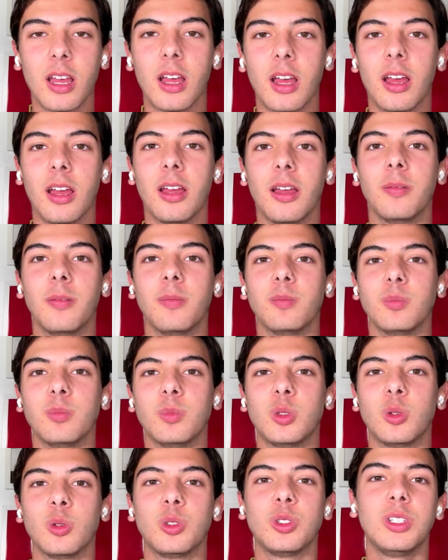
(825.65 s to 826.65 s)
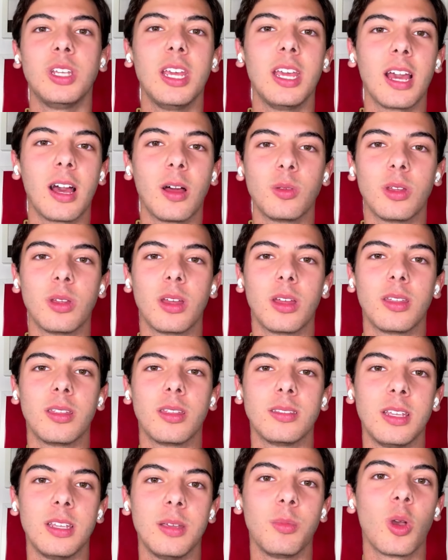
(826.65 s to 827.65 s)
to see how
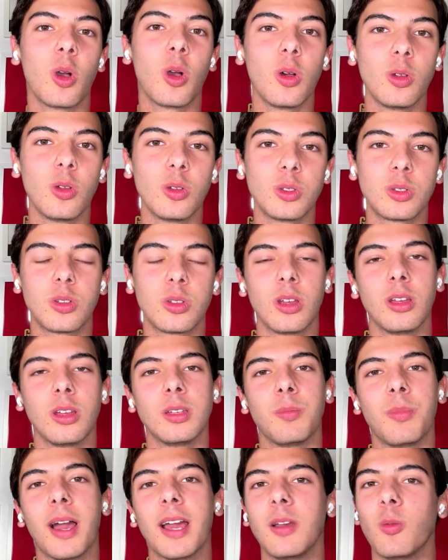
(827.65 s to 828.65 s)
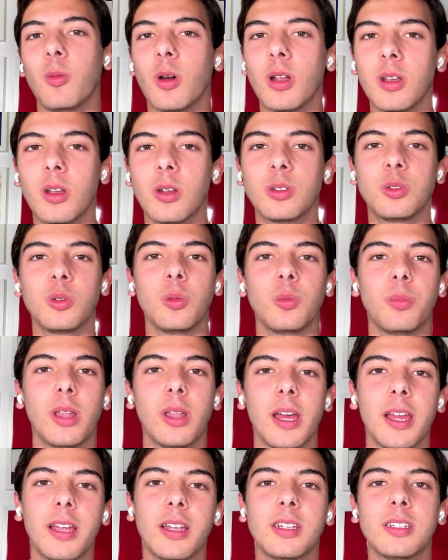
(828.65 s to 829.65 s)
the team goes, buy one or two
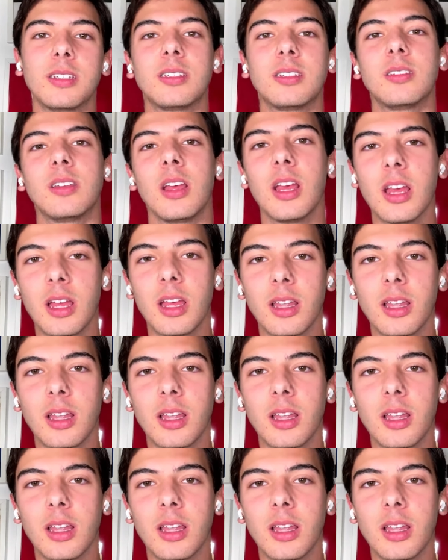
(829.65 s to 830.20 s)
players,